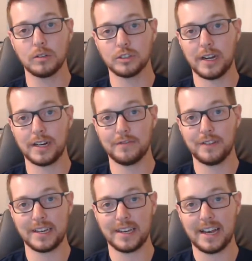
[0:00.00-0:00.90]
try to
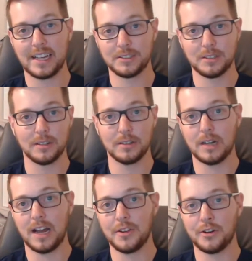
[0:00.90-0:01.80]
fight Caster
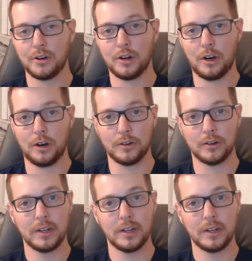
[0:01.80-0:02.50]
on their own.